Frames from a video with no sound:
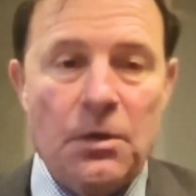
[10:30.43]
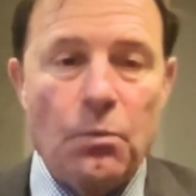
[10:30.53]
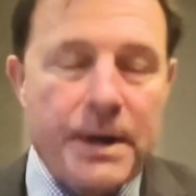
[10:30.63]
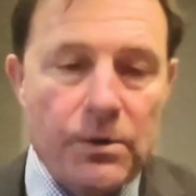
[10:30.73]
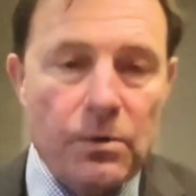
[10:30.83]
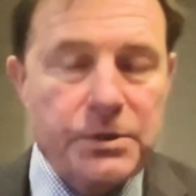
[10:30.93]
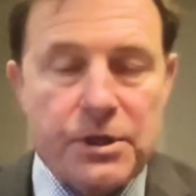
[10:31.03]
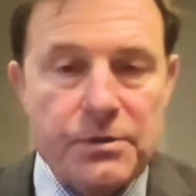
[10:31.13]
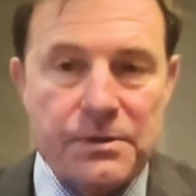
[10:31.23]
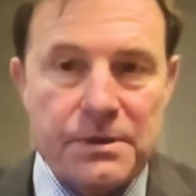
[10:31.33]
We all
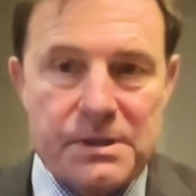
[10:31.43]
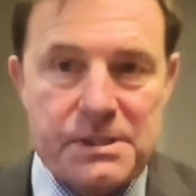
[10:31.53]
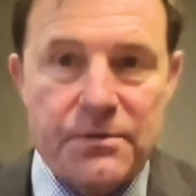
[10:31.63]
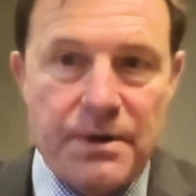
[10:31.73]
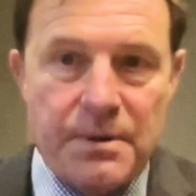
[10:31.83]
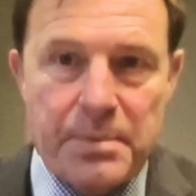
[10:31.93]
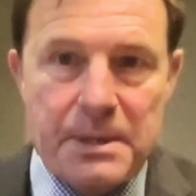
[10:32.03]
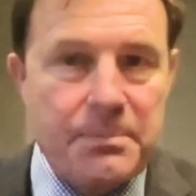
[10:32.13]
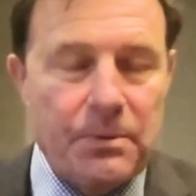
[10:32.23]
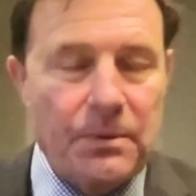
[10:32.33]
knew that the Syrian
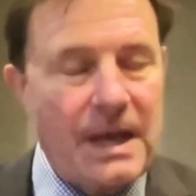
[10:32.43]
people